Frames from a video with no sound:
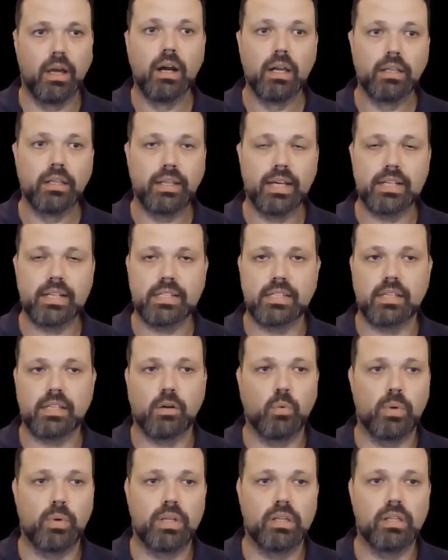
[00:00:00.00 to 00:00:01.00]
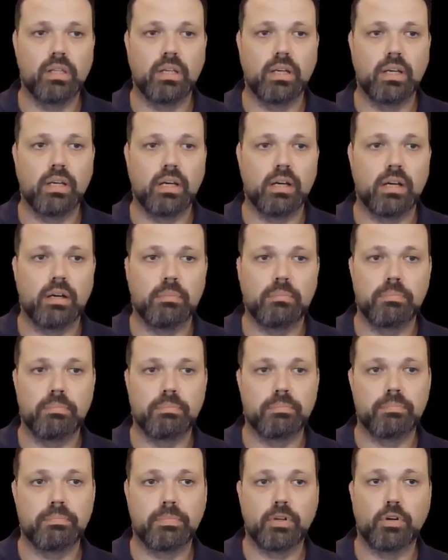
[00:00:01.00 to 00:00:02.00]
Next, we'll uh,
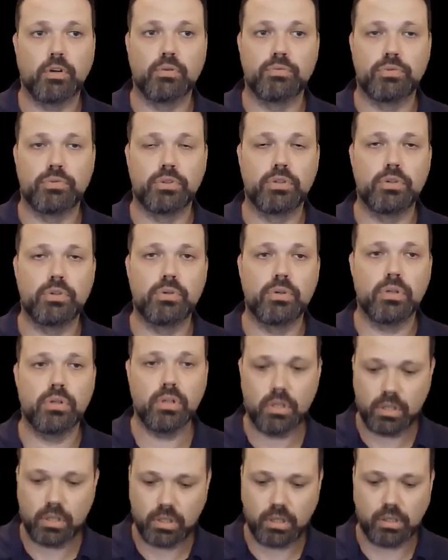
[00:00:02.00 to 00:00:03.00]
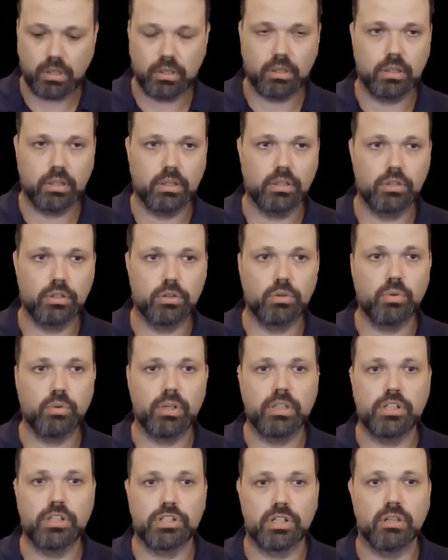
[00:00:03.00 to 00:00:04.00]
configure two
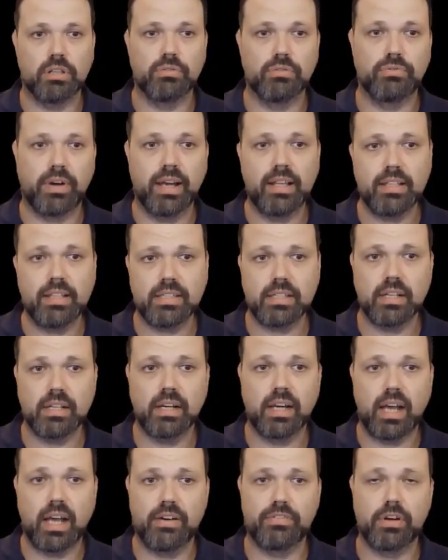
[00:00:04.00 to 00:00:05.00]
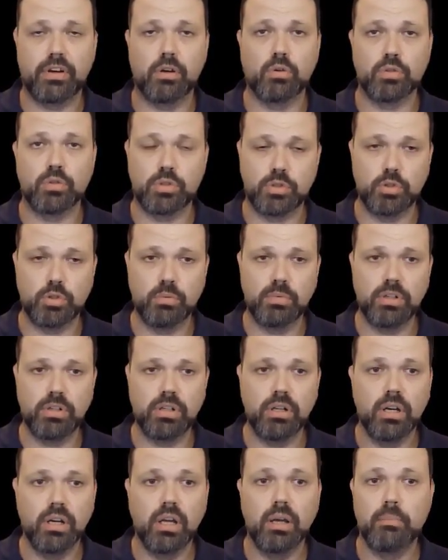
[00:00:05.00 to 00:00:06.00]
additional files, Kafka
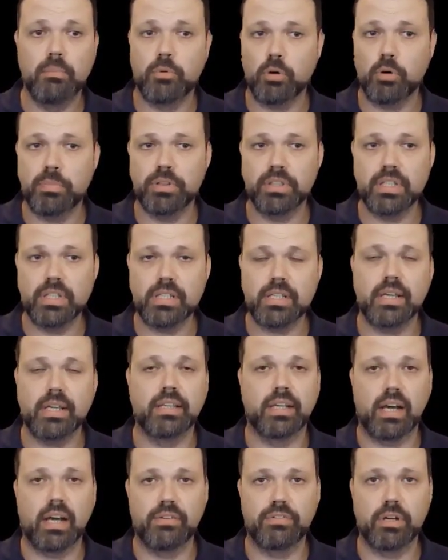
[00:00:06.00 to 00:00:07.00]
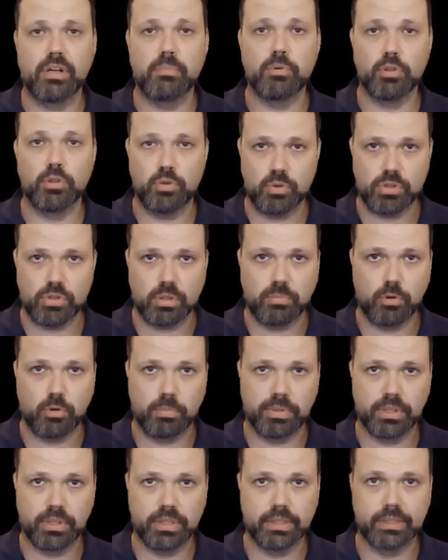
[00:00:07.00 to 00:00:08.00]
consumer properties and Kafka producer
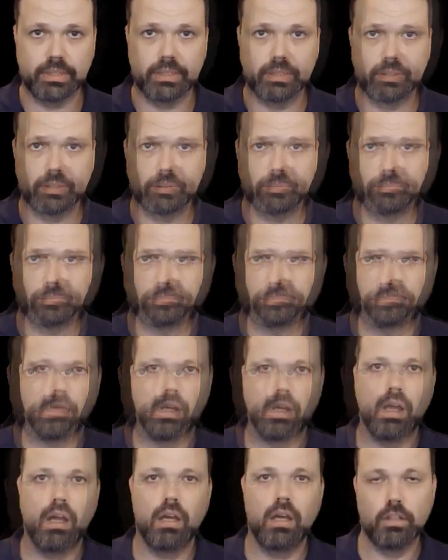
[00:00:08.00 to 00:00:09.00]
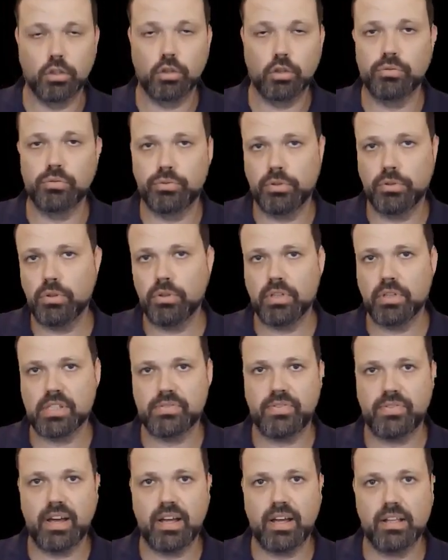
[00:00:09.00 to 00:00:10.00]
properties. To configure these
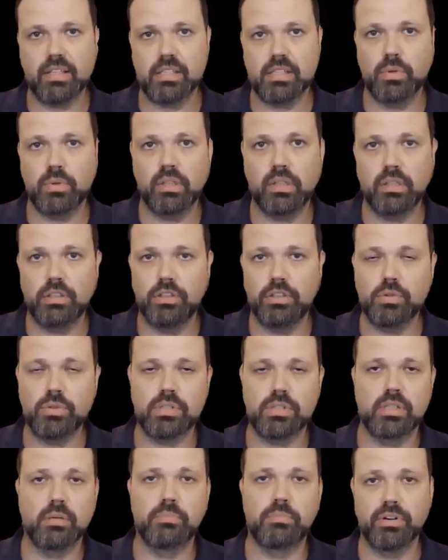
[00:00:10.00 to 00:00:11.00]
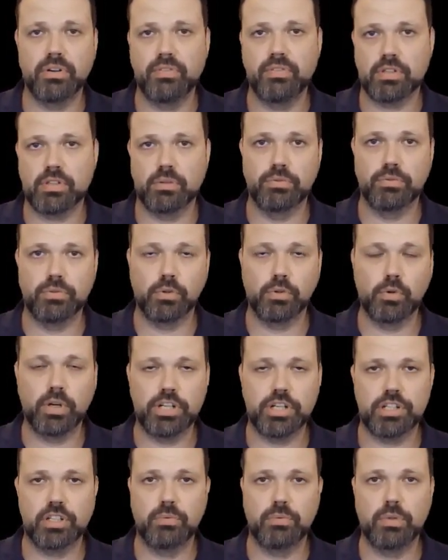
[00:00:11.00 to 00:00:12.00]
files, we'll use the previous
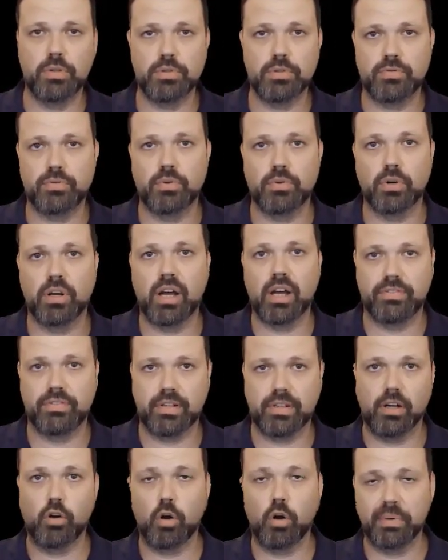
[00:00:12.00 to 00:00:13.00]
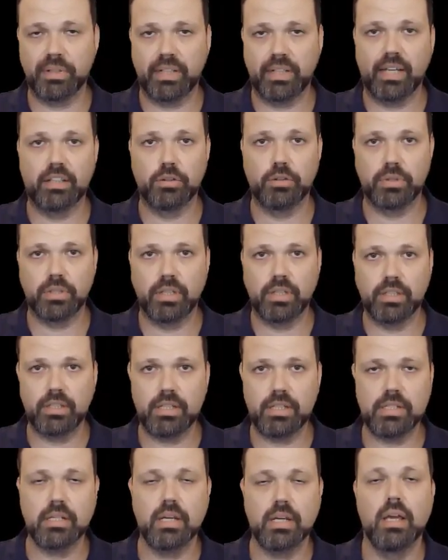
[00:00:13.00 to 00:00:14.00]
configuration we used for Kafka command line
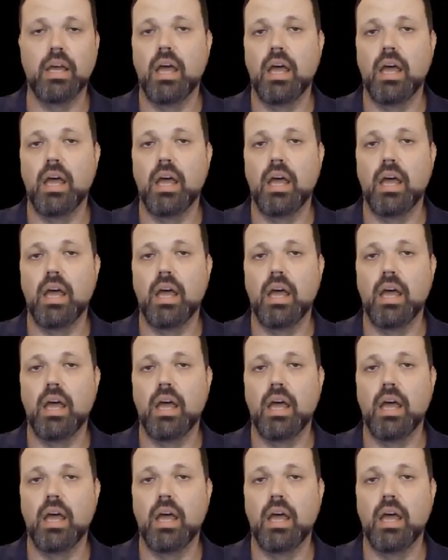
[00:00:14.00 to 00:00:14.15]
utilities.